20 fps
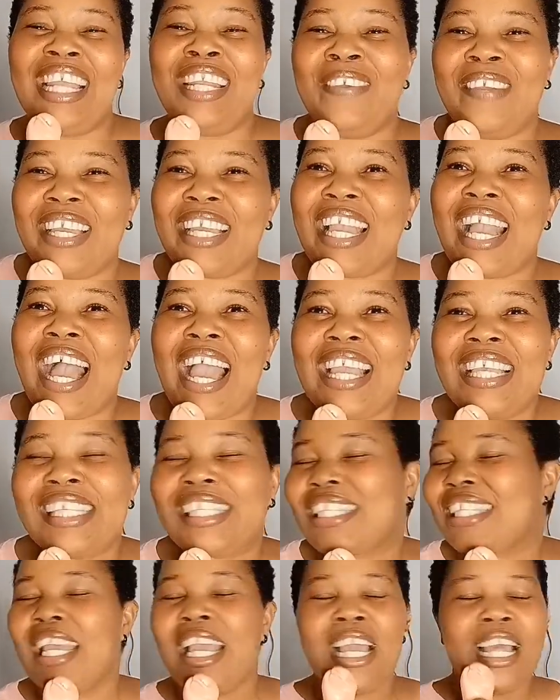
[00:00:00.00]
anyway,
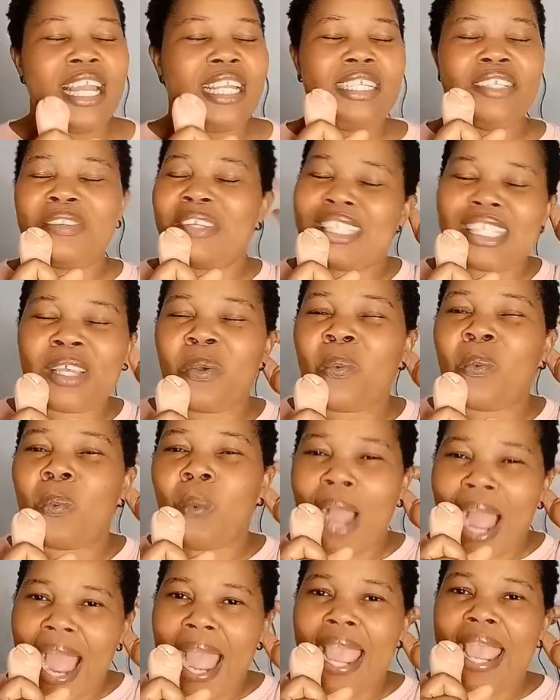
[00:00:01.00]
guys, the reason
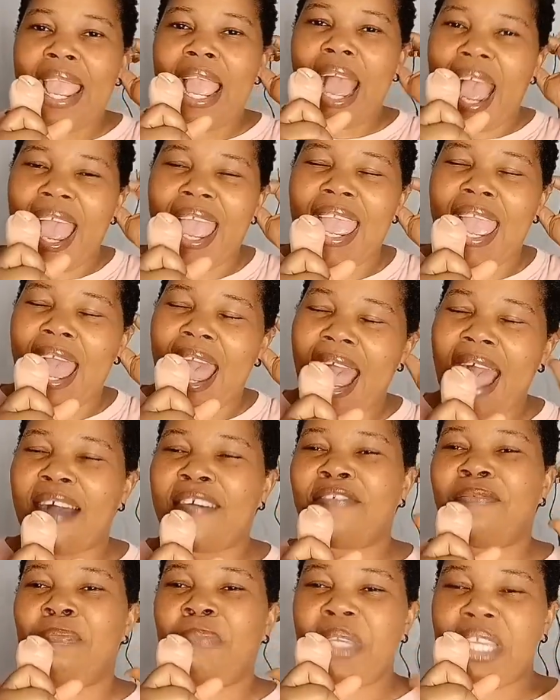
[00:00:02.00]
why i
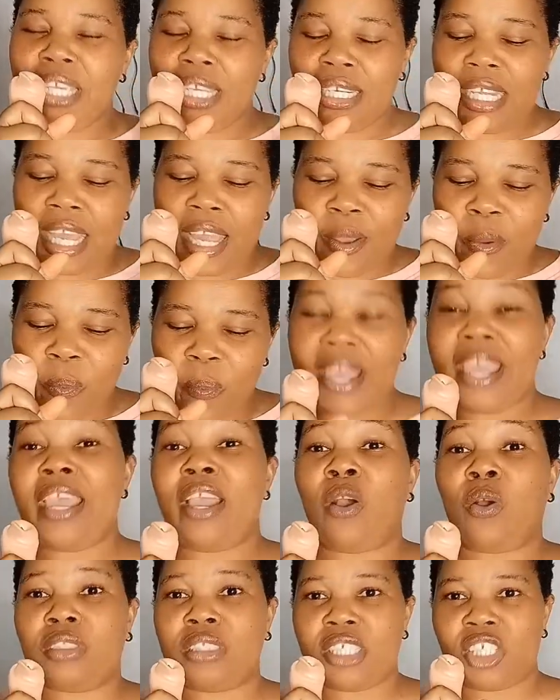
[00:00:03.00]
have been
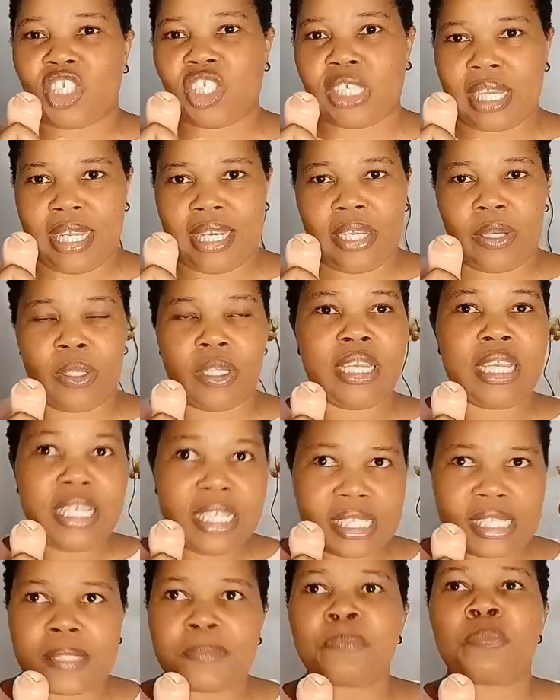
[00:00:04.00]
away on this channel
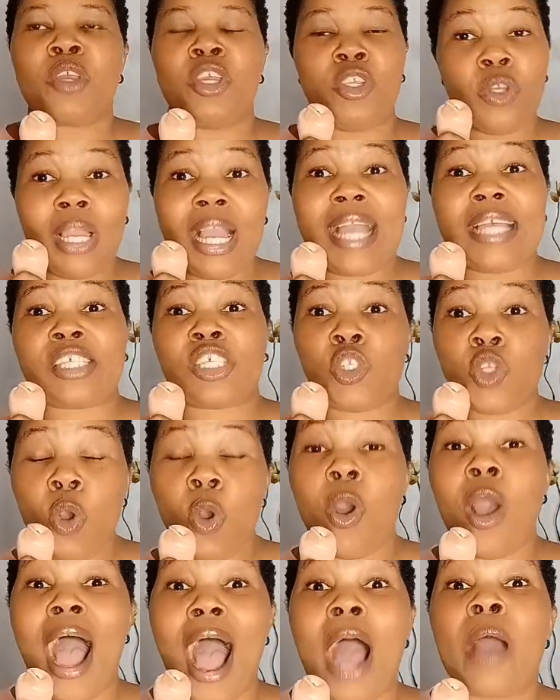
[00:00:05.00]
is you guys
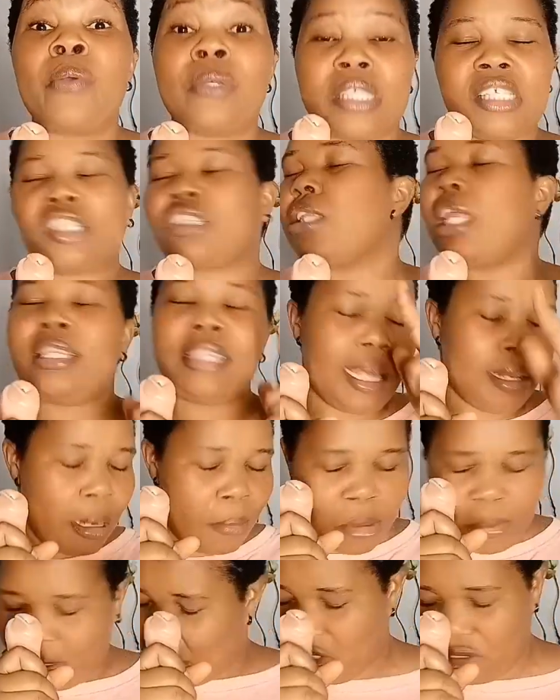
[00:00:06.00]
know how it is let, let,
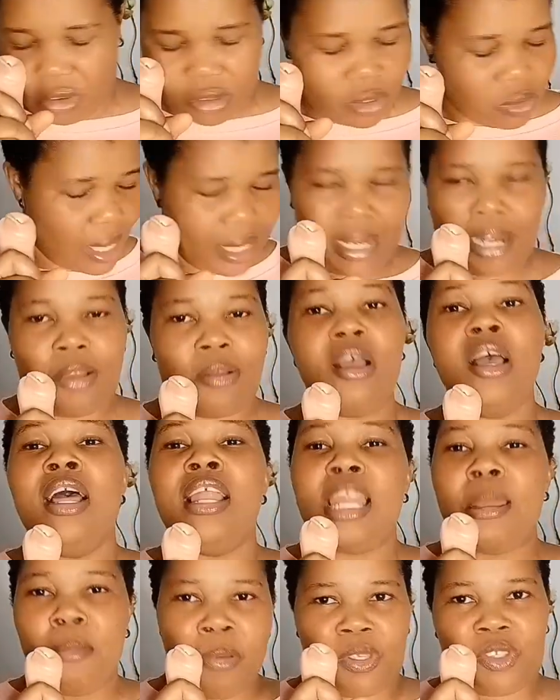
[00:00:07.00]
let me be serious right now
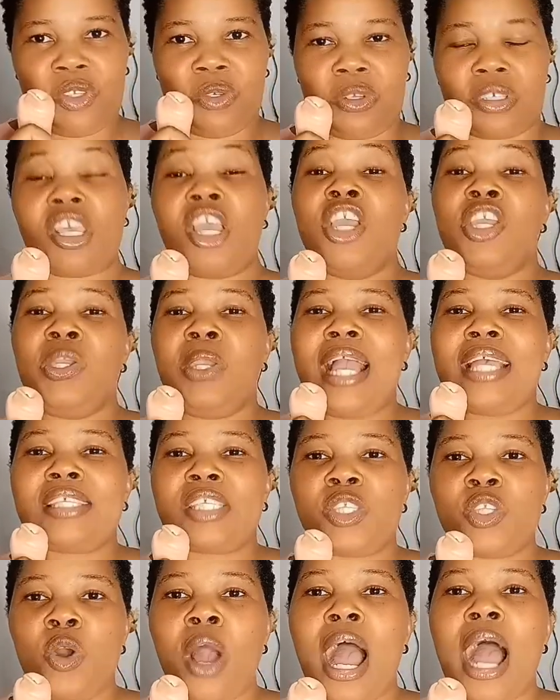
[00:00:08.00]
let me be serious you
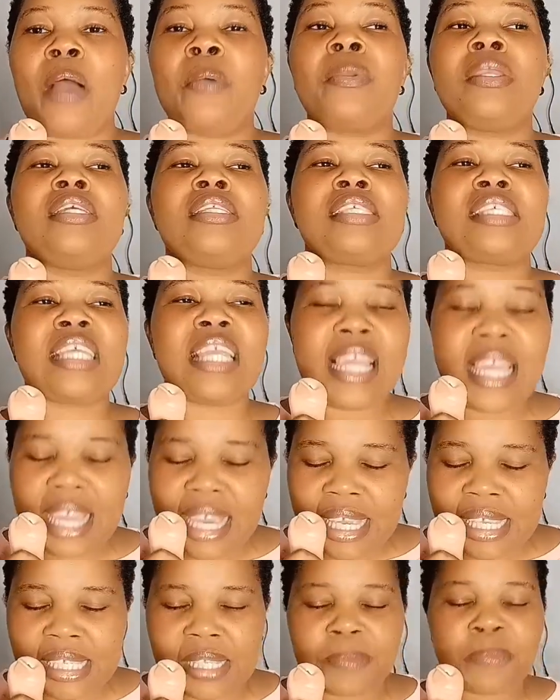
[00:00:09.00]
guys know how it
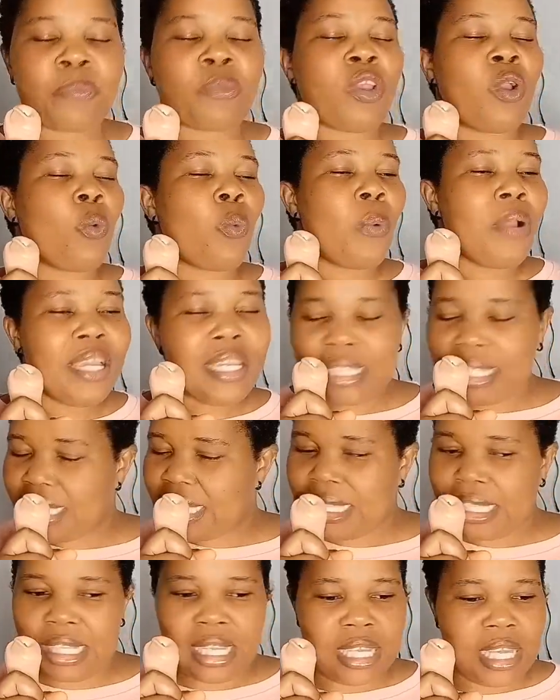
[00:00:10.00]
is with